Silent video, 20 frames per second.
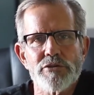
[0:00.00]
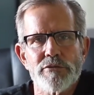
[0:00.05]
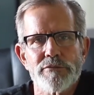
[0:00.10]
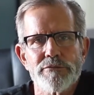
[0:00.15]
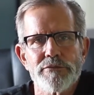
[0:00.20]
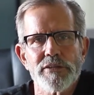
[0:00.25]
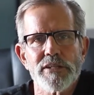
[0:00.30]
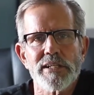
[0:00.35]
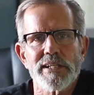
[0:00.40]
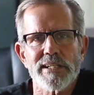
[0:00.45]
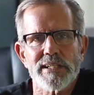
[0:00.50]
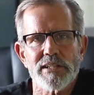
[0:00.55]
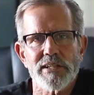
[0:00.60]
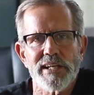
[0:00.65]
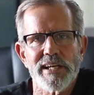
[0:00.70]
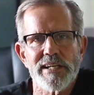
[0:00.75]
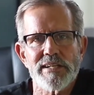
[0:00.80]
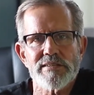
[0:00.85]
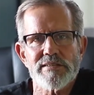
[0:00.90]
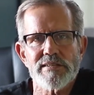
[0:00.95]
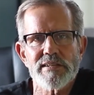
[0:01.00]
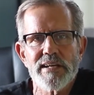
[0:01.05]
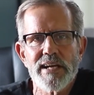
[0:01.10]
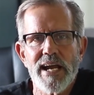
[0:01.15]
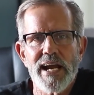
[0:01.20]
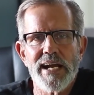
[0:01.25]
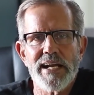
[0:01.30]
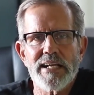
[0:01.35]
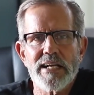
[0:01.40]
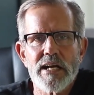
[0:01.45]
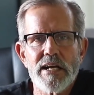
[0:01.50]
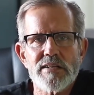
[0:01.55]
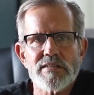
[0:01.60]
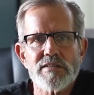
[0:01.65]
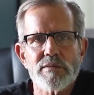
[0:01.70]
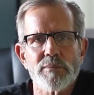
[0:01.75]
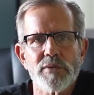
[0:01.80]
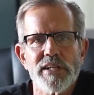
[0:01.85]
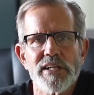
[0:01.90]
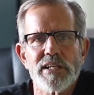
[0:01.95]
your affiliate links, any
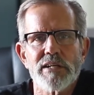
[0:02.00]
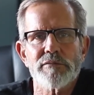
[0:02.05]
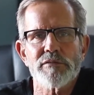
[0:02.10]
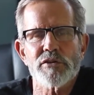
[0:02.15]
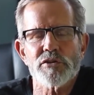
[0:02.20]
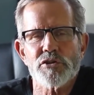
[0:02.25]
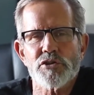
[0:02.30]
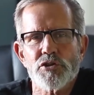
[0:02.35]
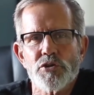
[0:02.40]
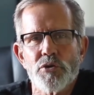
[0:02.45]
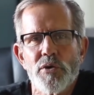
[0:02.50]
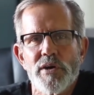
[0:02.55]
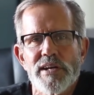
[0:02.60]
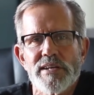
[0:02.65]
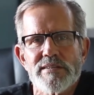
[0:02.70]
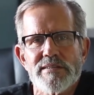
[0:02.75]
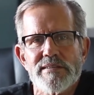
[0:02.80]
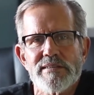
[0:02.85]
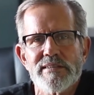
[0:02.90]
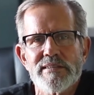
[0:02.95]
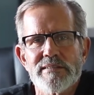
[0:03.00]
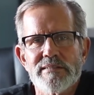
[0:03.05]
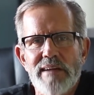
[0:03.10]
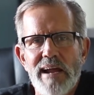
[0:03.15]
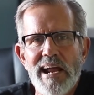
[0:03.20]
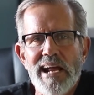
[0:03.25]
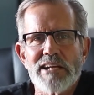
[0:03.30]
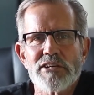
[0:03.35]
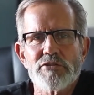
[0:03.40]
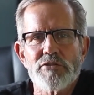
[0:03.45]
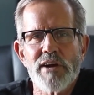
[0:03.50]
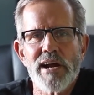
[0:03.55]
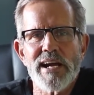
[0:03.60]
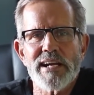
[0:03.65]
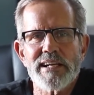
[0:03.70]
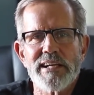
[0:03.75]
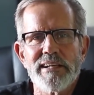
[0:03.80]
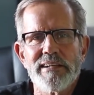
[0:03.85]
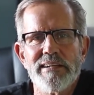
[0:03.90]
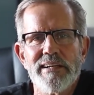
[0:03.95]
custom link of your choice, ad
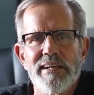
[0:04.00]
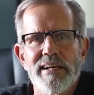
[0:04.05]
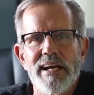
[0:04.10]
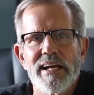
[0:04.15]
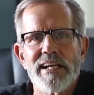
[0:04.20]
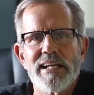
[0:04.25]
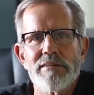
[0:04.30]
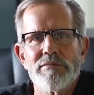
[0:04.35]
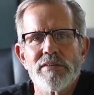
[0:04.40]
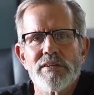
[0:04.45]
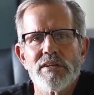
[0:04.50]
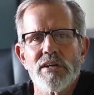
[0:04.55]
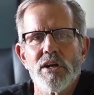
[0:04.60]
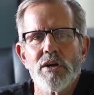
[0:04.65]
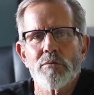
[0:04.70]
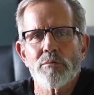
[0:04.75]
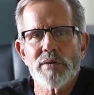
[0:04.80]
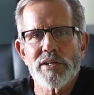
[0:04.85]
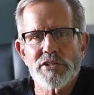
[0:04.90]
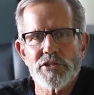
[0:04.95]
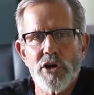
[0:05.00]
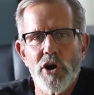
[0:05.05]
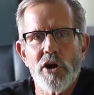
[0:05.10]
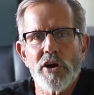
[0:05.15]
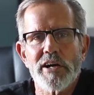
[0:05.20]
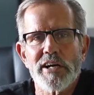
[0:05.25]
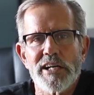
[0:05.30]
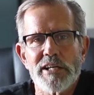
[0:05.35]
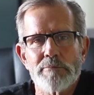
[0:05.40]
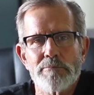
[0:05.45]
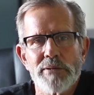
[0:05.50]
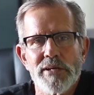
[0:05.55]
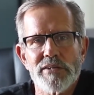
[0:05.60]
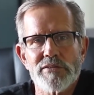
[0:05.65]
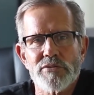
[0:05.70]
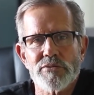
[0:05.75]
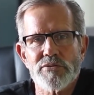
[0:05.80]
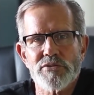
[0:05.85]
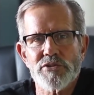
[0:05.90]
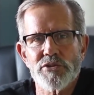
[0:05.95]
tracking, and even retargeting
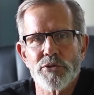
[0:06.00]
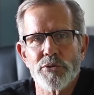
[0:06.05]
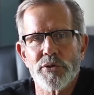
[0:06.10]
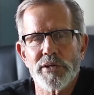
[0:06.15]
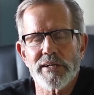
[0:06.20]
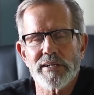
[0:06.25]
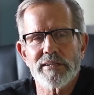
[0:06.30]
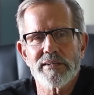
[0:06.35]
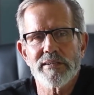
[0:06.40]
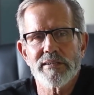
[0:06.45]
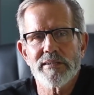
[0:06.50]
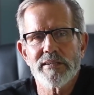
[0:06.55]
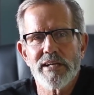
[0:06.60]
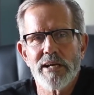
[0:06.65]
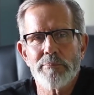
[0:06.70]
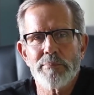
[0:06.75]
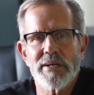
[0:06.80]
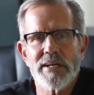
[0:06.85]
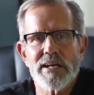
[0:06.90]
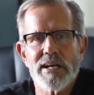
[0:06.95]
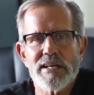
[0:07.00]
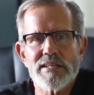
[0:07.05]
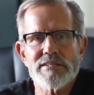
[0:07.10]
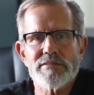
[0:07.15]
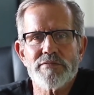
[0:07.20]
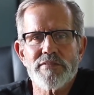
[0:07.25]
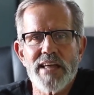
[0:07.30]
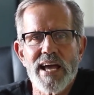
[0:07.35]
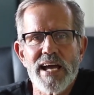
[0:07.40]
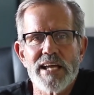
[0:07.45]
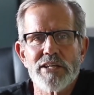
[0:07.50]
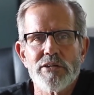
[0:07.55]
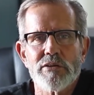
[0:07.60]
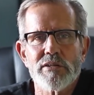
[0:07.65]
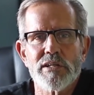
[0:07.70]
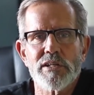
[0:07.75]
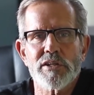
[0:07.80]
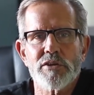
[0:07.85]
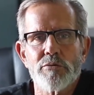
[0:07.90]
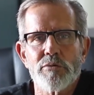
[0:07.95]
pixels to it. And because of that, you
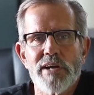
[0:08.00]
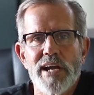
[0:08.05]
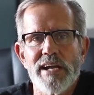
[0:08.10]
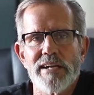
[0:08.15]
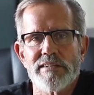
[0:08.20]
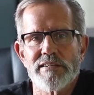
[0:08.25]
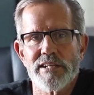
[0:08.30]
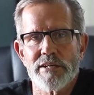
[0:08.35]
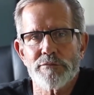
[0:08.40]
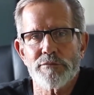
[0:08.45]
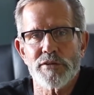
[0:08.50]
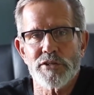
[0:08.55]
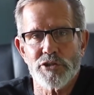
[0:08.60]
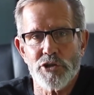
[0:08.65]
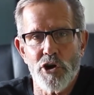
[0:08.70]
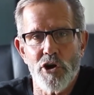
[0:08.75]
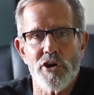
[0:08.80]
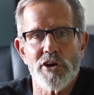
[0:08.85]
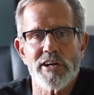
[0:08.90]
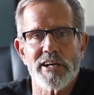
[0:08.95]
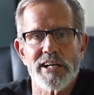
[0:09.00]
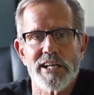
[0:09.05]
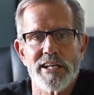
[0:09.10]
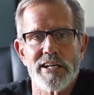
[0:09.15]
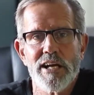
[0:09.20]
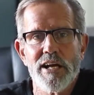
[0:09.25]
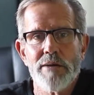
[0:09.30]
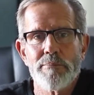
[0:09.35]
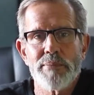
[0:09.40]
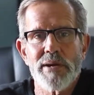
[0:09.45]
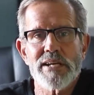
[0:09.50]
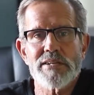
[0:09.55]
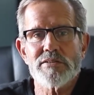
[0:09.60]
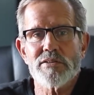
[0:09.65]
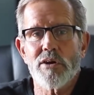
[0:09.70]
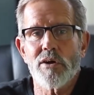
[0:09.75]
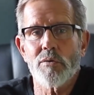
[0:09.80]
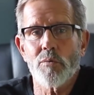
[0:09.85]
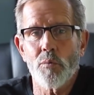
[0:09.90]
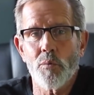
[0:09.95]
can create different targeting based
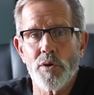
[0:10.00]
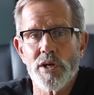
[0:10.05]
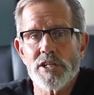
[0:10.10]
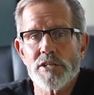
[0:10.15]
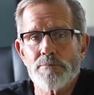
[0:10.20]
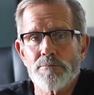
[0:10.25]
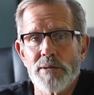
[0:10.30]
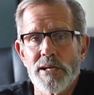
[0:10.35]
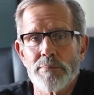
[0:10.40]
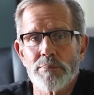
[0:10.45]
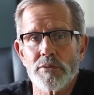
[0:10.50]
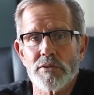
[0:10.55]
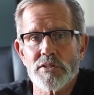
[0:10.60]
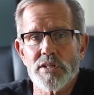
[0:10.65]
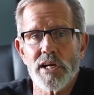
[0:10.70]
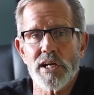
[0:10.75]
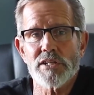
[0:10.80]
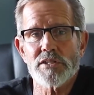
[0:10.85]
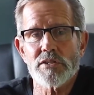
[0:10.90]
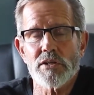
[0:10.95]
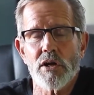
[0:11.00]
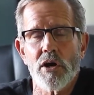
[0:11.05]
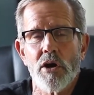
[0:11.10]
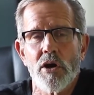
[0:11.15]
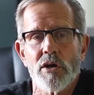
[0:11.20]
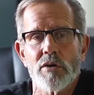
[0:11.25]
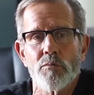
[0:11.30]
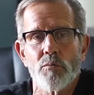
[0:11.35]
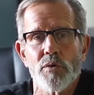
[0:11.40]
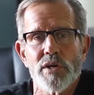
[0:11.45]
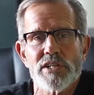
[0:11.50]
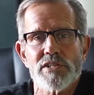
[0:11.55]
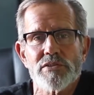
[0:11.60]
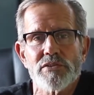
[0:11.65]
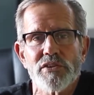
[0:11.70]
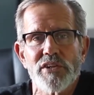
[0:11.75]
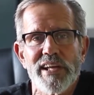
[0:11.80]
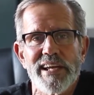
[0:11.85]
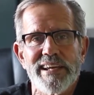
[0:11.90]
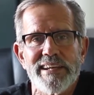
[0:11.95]
on which people touched on which
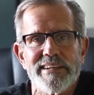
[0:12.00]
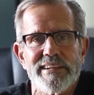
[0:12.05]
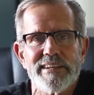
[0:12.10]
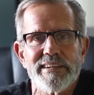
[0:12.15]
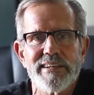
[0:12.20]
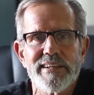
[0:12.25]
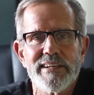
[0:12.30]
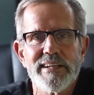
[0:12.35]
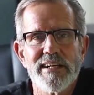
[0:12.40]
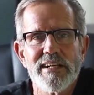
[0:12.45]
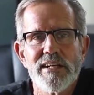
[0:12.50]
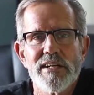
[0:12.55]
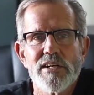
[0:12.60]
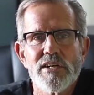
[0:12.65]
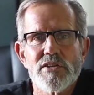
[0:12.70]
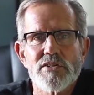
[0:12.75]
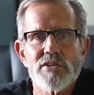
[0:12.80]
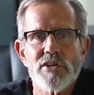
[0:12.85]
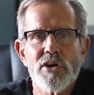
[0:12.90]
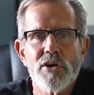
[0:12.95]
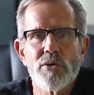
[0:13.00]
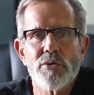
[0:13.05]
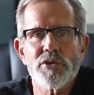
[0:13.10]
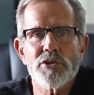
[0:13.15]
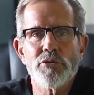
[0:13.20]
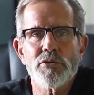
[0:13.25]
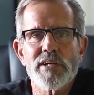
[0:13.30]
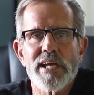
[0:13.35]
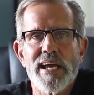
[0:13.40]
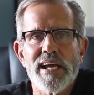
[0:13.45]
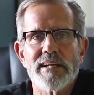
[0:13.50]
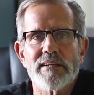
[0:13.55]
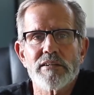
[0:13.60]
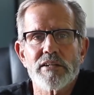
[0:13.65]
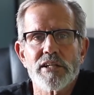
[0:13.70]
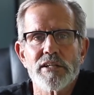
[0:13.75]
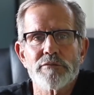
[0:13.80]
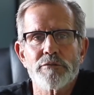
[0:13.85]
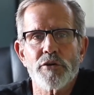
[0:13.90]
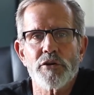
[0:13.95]
link. So you can
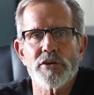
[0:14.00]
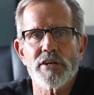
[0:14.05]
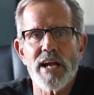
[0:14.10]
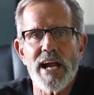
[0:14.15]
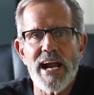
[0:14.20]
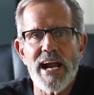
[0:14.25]
convert